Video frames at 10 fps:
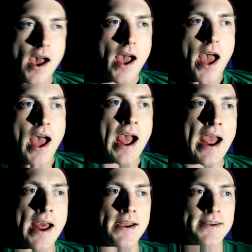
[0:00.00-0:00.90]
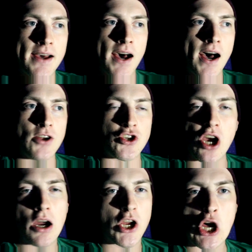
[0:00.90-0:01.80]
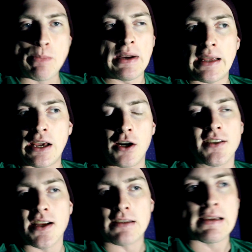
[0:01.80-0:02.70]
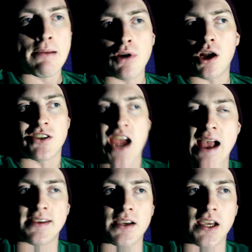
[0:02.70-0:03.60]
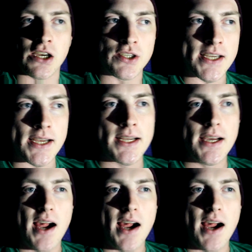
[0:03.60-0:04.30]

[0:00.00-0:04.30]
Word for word: And uh, John Goodman kills it. Samuel Jackson kills it.